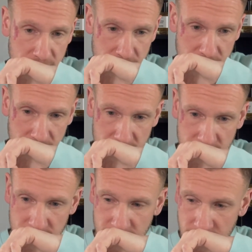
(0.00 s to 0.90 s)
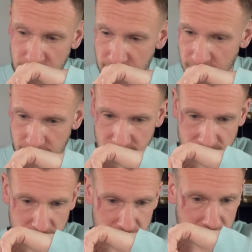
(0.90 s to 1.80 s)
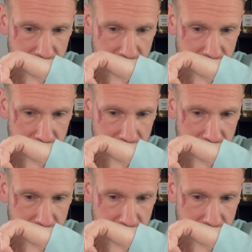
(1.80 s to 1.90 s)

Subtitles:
[no speech]